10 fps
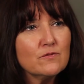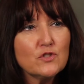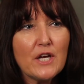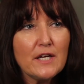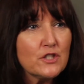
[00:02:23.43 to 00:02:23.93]

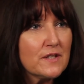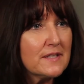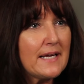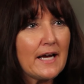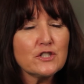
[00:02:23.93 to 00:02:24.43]
changing the
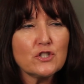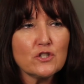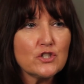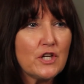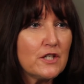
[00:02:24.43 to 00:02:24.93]

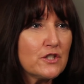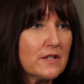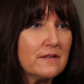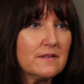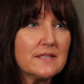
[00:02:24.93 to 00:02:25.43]
texture,
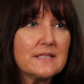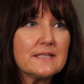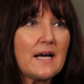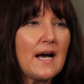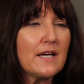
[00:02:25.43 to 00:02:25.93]
changing the
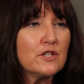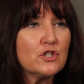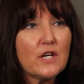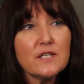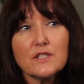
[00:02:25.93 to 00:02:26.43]
design,
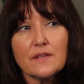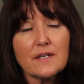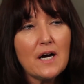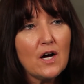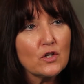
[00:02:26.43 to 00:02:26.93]
changing the
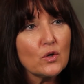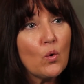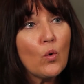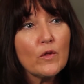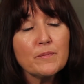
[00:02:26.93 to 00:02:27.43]
color
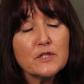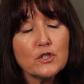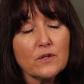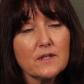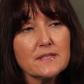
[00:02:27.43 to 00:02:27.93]
or the
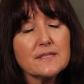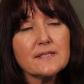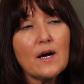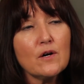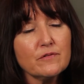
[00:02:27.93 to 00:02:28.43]
material
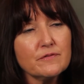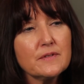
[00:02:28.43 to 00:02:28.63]
itself.